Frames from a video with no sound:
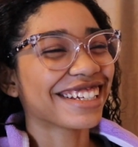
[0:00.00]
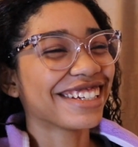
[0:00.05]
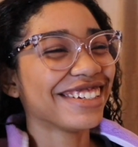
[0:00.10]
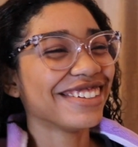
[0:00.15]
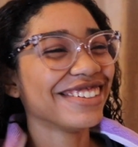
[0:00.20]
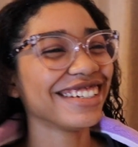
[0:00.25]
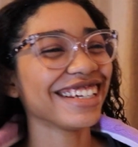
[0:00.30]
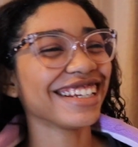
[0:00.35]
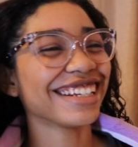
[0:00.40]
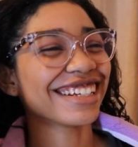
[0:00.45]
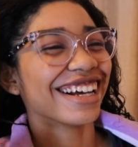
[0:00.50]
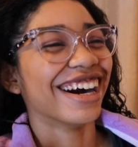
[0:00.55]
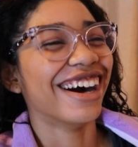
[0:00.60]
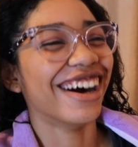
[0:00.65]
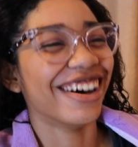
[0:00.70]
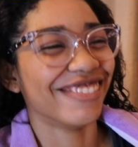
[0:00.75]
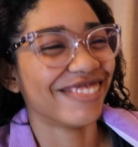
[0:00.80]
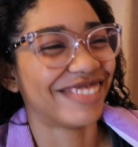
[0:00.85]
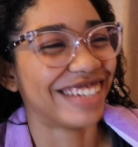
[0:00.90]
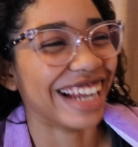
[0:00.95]
you need to
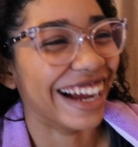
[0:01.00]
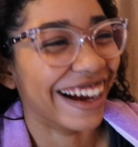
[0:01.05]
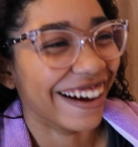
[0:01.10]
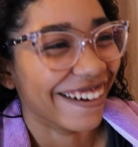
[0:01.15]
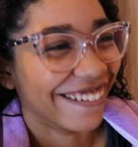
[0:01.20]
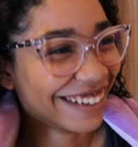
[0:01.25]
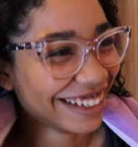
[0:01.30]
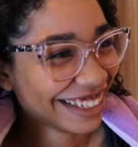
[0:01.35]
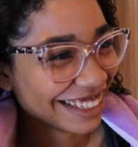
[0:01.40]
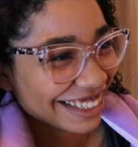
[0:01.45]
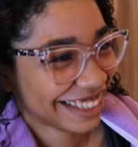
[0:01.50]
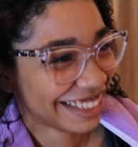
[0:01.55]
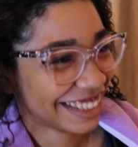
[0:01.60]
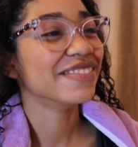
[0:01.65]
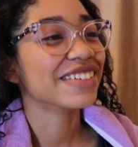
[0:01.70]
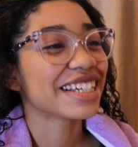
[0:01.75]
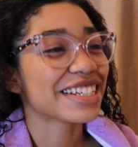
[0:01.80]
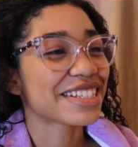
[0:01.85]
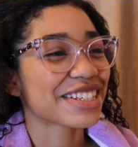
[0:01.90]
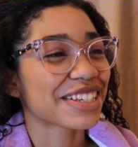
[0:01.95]
calm down
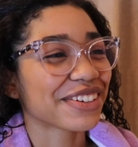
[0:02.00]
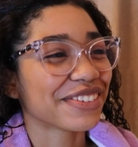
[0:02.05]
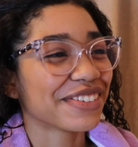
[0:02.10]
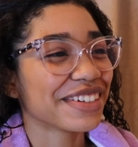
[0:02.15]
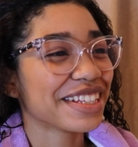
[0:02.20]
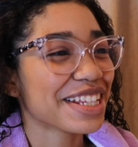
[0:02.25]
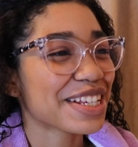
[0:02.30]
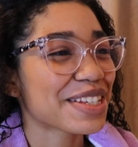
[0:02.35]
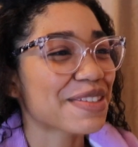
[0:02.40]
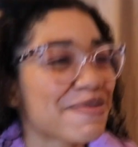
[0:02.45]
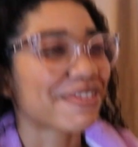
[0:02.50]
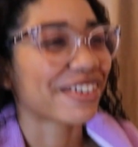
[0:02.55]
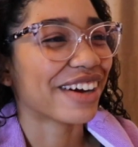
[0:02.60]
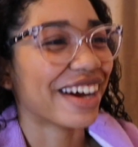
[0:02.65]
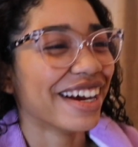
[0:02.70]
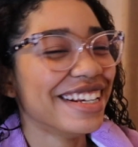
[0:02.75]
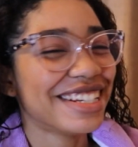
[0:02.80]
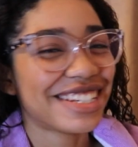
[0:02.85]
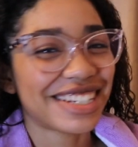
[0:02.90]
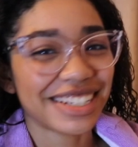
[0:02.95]
because you and this
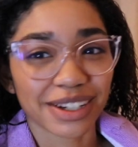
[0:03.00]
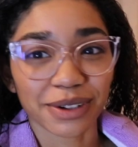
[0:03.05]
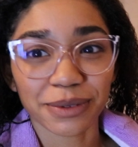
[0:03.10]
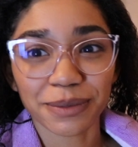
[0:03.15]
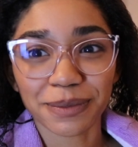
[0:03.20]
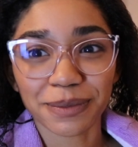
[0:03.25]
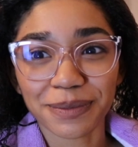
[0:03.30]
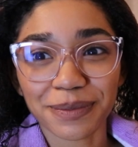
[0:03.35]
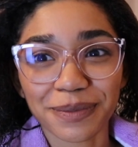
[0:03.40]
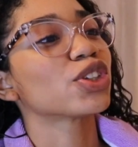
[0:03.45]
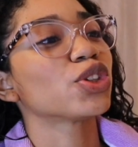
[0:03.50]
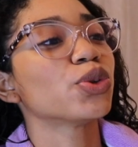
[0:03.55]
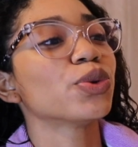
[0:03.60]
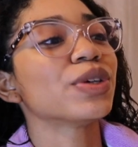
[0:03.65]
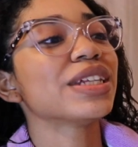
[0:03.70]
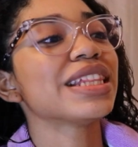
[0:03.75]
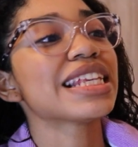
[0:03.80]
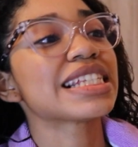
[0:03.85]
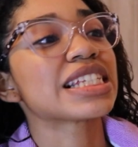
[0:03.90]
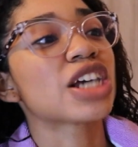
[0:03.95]
brush, you
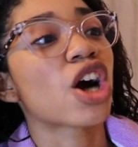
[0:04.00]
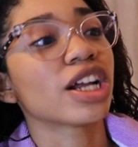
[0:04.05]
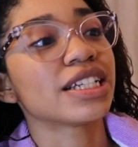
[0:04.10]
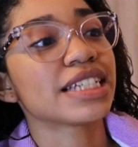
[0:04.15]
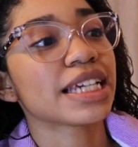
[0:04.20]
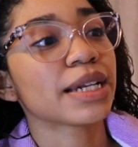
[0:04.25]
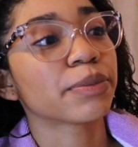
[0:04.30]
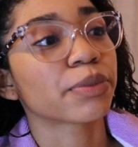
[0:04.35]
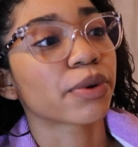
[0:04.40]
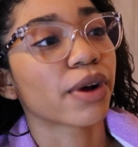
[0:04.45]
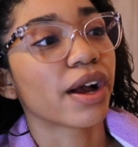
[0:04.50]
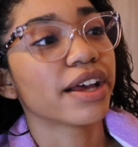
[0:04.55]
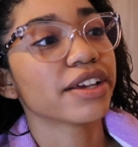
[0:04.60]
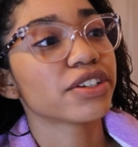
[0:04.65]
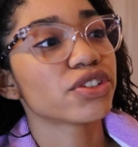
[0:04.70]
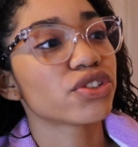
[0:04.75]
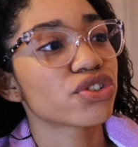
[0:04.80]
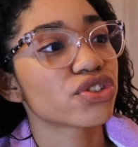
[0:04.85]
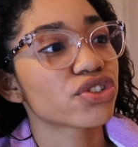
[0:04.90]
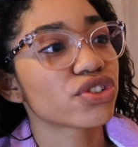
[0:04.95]
and this goddamn
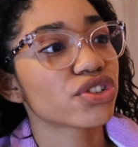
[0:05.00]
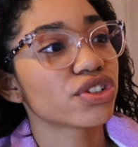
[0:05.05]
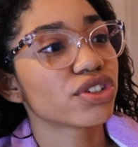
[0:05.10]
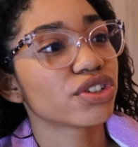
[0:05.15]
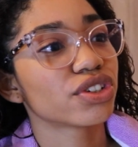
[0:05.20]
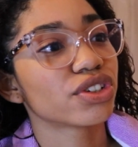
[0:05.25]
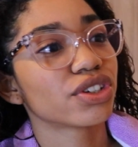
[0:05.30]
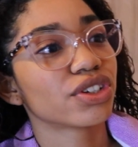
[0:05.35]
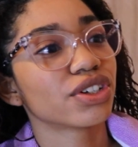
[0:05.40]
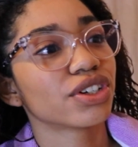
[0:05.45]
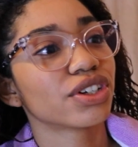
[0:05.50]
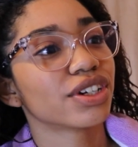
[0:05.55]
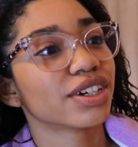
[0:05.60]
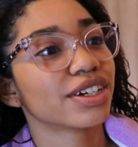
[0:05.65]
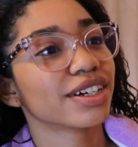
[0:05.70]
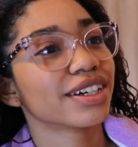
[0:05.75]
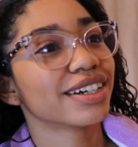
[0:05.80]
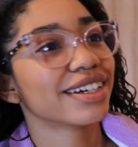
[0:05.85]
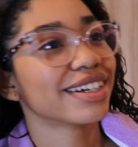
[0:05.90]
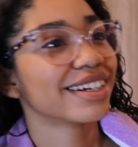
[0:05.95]
brush. Your
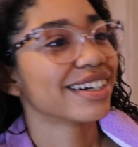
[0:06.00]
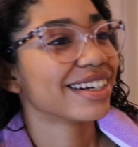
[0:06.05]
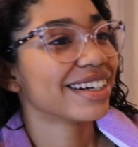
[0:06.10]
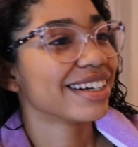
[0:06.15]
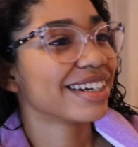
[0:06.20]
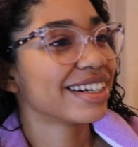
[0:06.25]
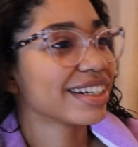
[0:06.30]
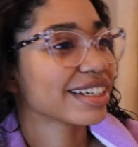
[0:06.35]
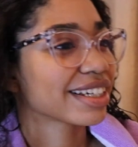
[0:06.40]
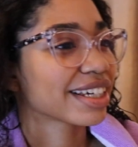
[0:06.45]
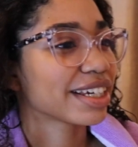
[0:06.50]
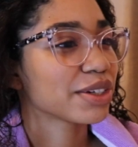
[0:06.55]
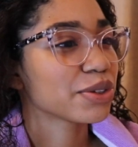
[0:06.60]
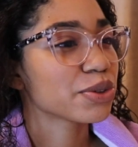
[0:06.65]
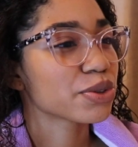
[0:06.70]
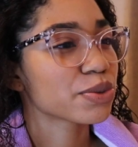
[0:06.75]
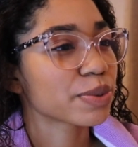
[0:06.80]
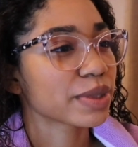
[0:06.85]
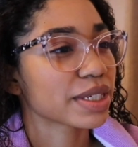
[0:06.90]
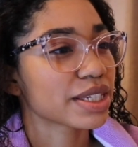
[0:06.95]
fucking face is. Can
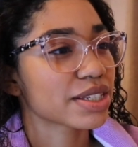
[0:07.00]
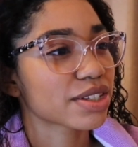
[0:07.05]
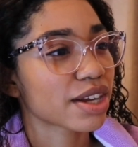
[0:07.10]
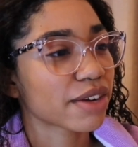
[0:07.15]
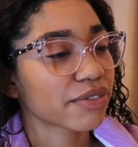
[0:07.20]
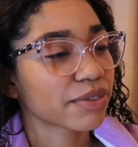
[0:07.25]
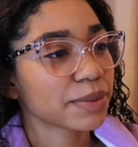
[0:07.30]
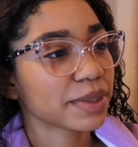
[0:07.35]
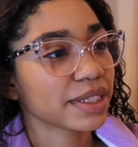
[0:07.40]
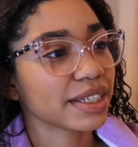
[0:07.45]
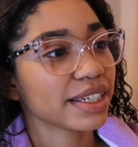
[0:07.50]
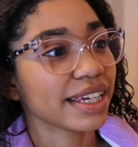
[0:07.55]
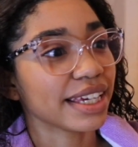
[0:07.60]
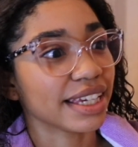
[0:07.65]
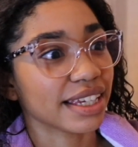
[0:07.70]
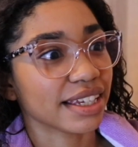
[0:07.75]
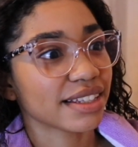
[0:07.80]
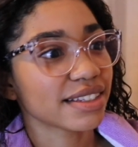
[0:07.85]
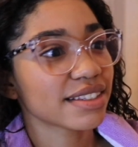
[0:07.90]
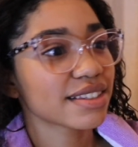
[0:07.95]
you please start from the
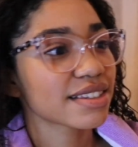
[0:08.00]
ends?